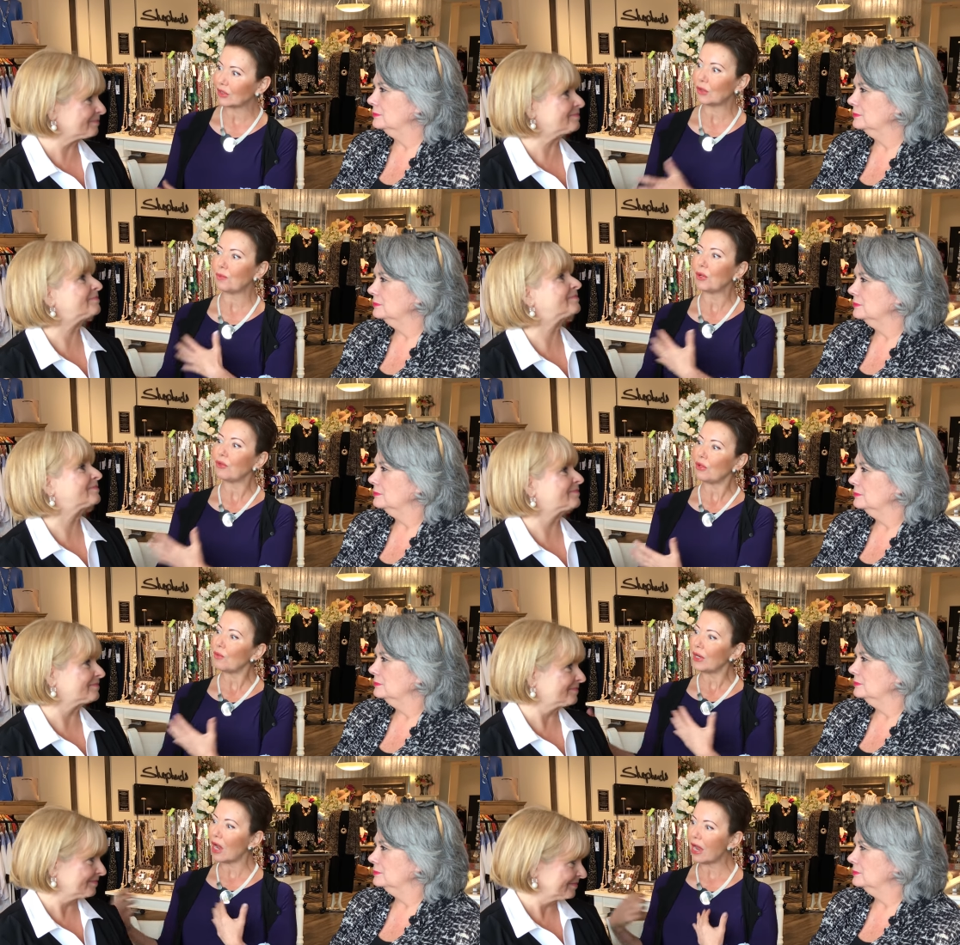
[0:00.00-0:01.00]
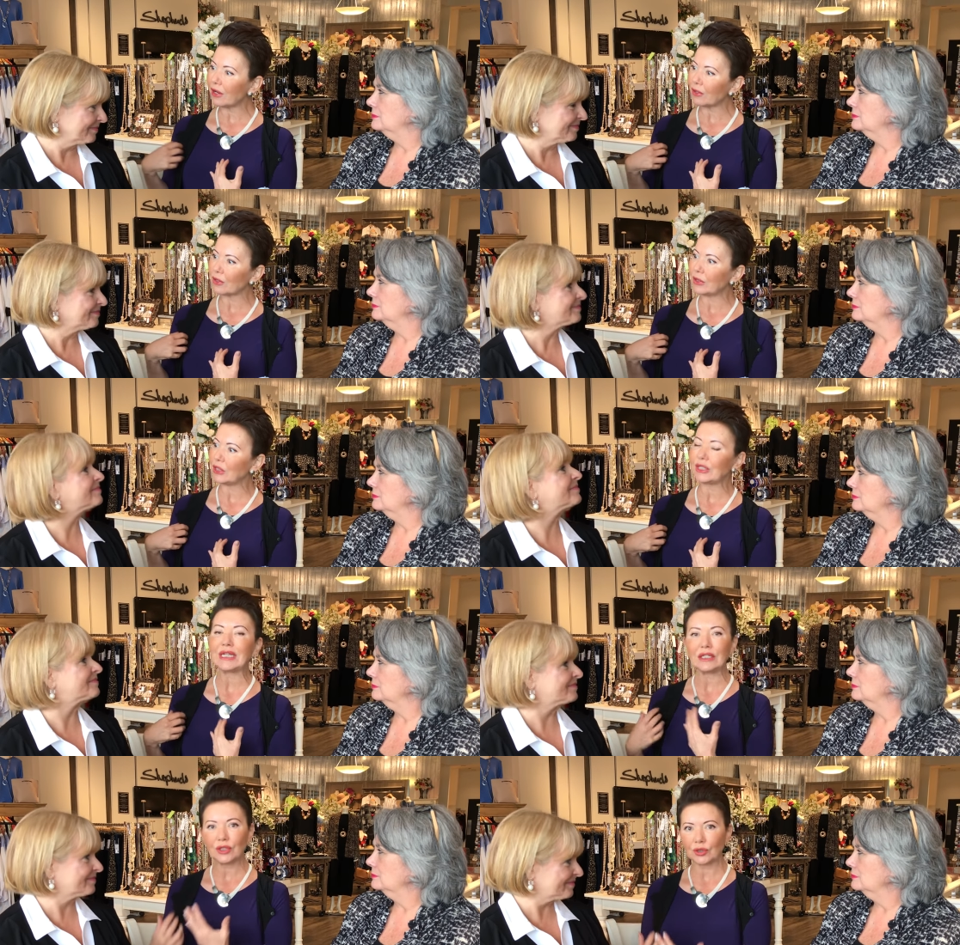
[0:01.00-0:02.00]
Speaker 1: Mm -hmm. So both you and I are going to
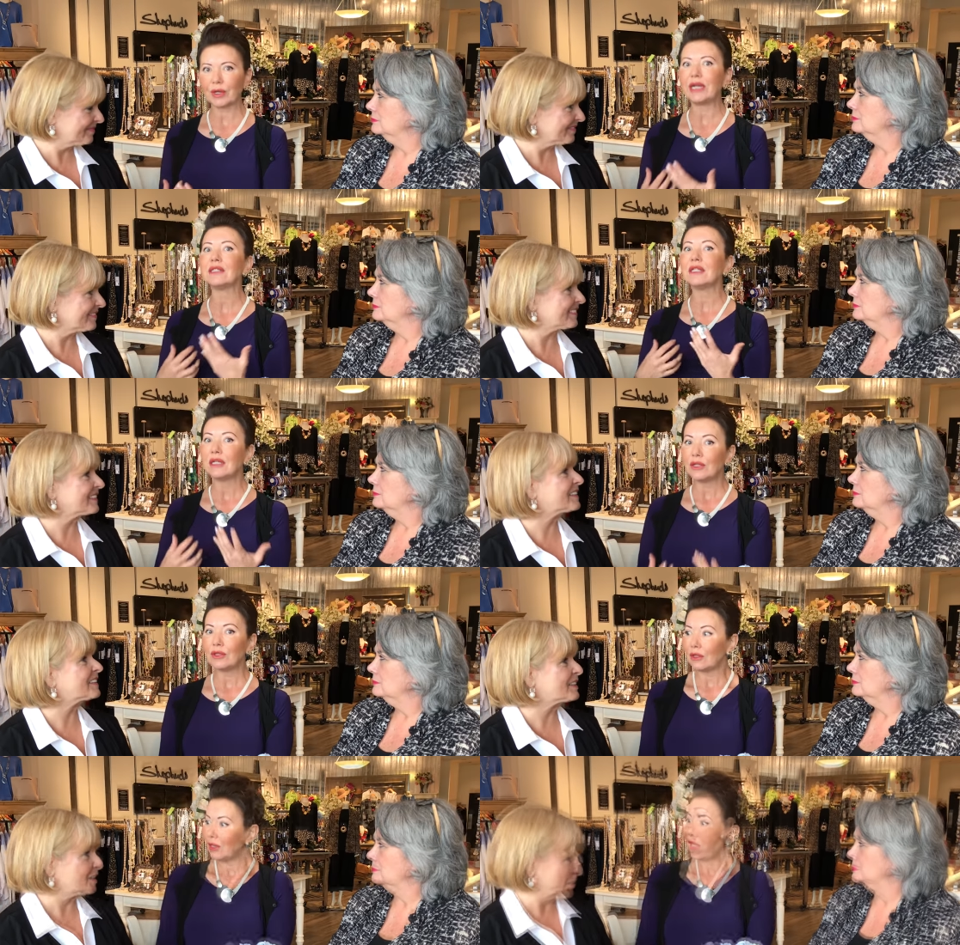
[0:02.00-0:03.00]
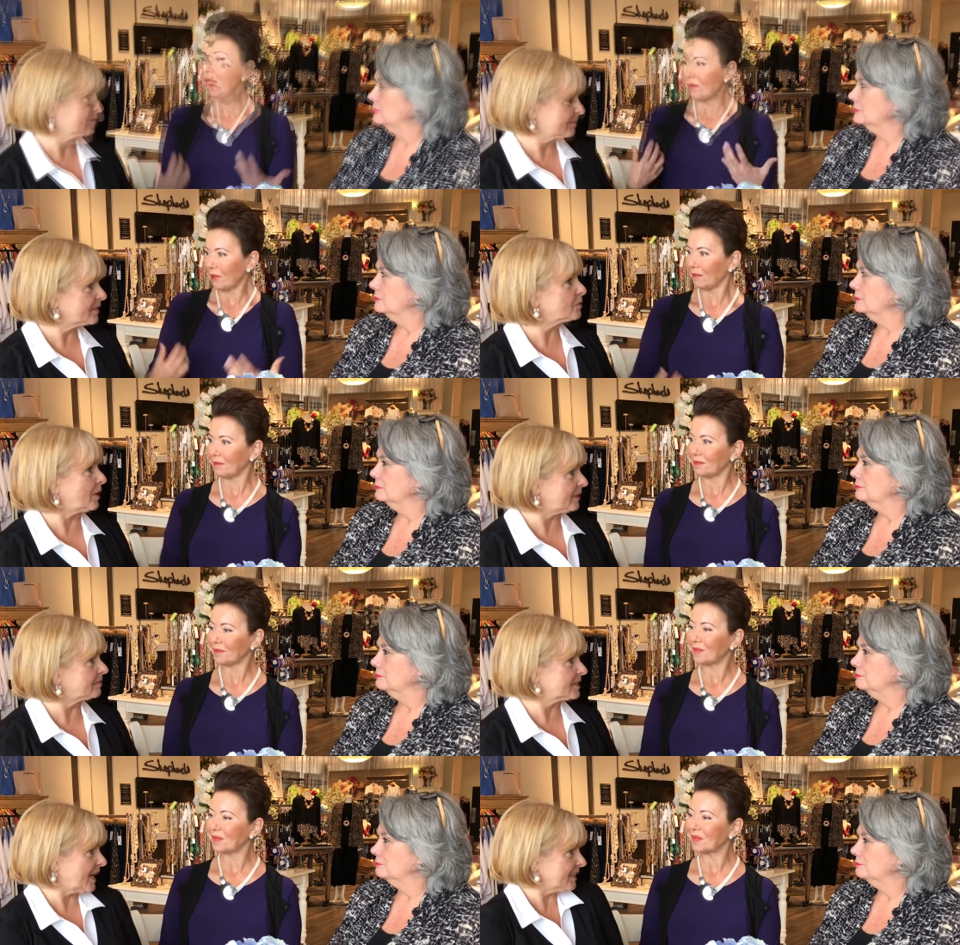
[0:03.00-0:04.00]
illustrate the, the shape. Right,
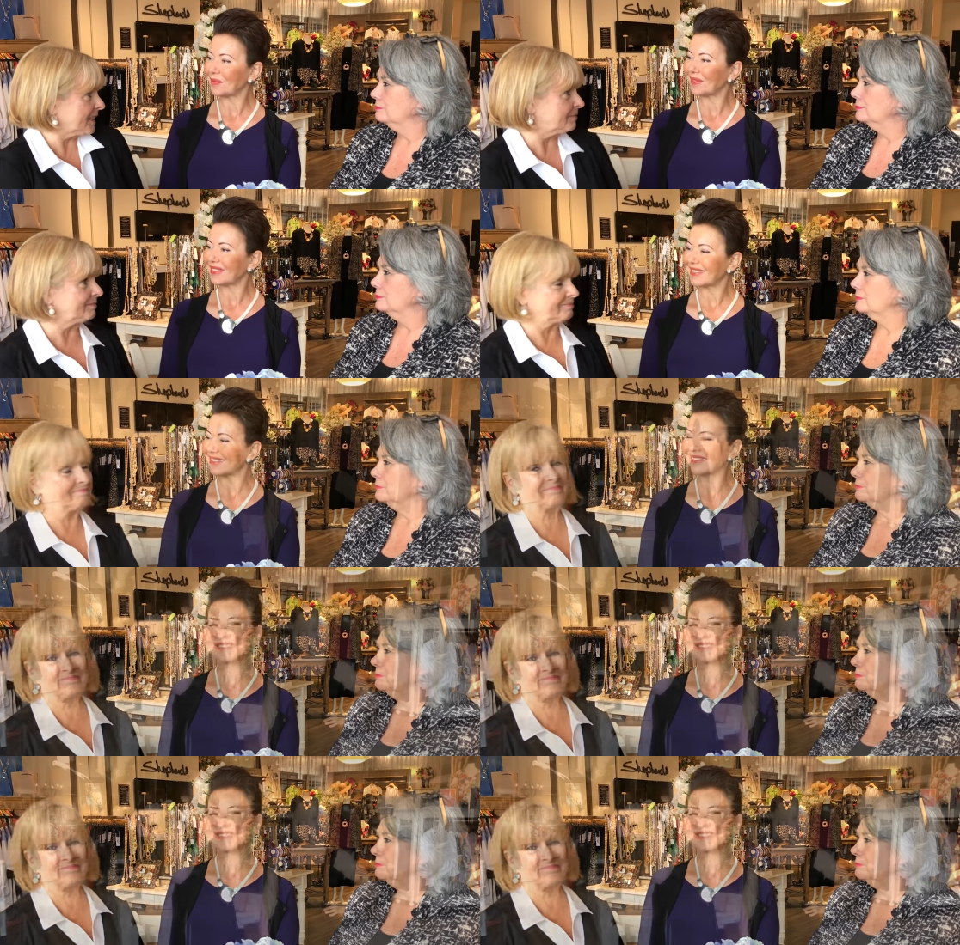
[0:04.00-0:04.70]
exactly. So